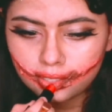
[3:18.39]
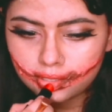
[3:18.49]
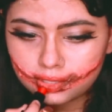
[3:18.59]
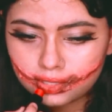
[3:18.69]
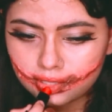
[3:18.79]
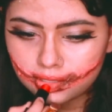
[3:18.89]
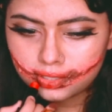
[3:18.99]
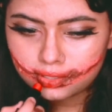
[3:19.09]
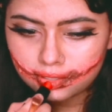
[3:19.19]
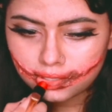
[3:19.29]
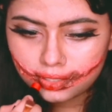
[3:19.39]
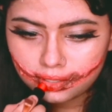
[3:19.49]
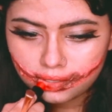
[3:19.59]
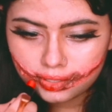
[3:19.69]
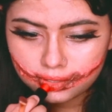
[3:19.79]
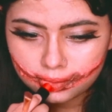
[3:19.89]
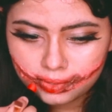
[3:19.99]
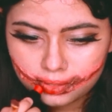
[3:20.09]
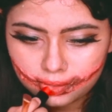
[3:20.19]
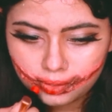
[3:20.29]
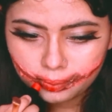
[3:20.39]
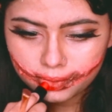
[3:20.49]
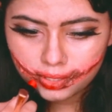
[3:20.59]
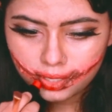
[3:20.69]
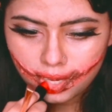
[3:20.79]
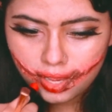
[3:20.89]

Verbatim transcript: using it directly onto my lips.